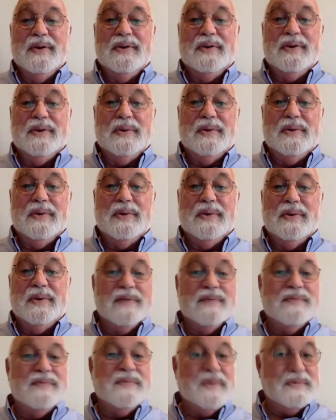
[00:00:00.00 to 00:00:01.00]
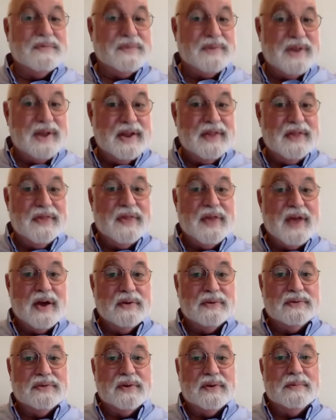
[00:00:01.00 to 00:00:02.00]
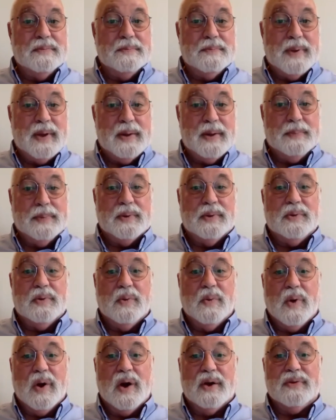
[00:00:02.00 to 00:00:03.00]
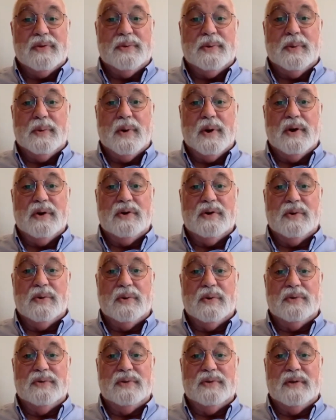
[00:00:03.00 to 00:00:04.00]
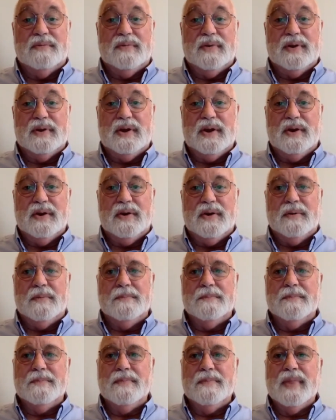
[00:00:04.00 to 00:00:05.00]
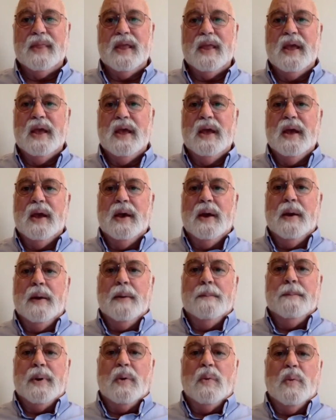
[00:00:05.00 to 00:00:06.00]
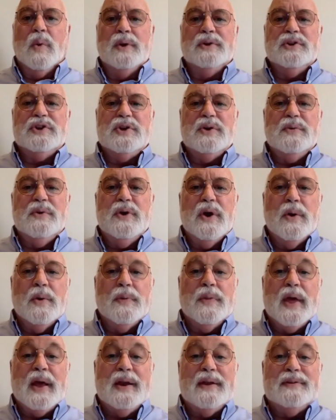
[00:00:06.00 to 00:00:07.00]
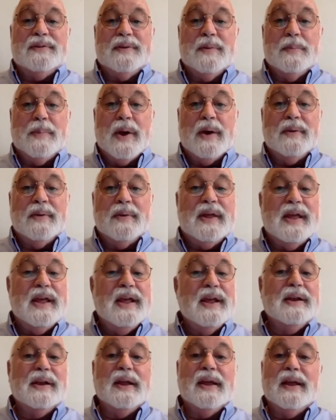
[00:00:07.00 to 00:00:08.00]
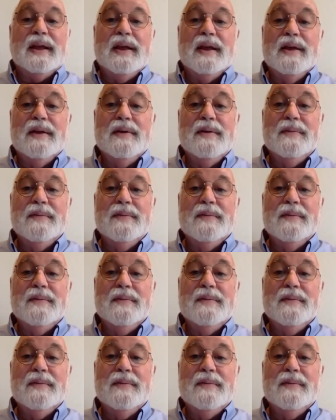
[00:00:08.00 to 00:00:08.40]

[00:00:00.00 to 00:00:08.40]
to the 15,000 people who walk through our doors every year. But once you know that it's about healing,